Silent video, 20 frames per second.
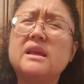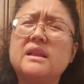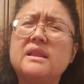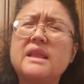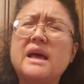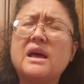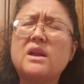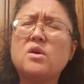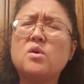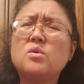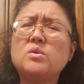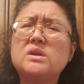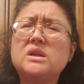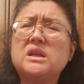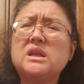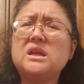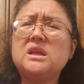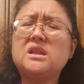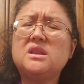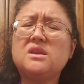not
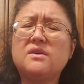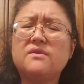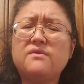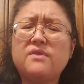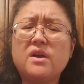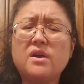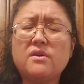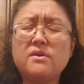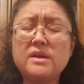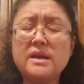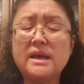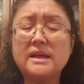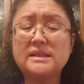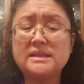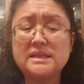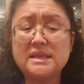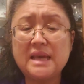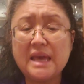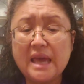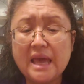only the very at
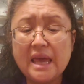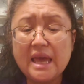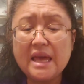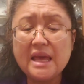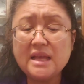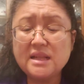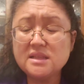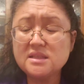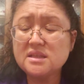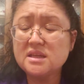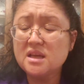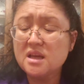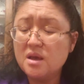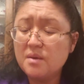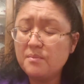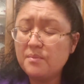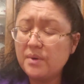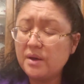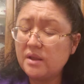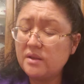the end,
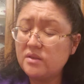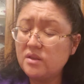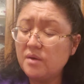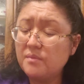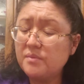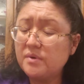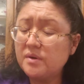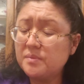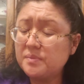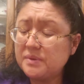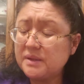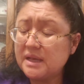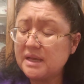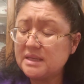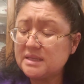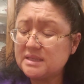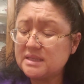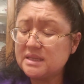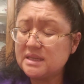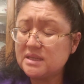but number of
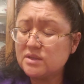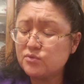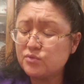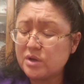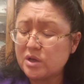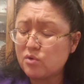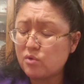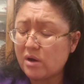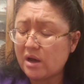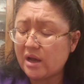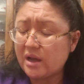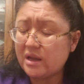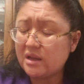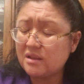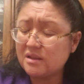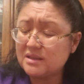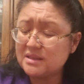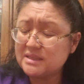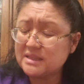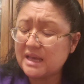places require
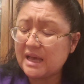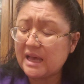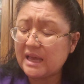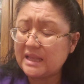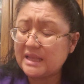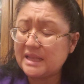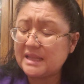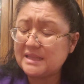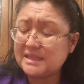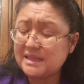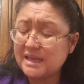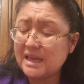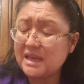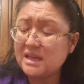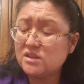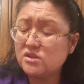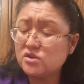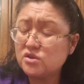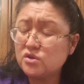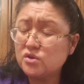the sign and
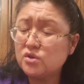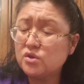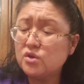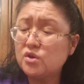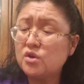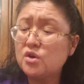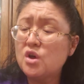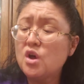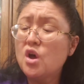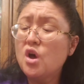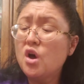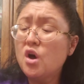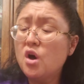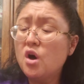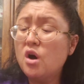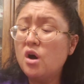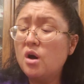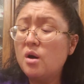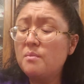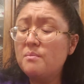date to
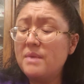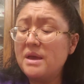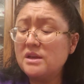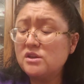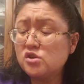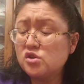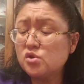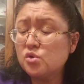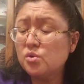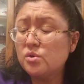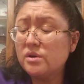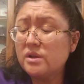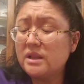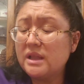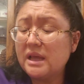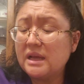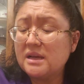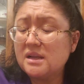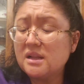make sure that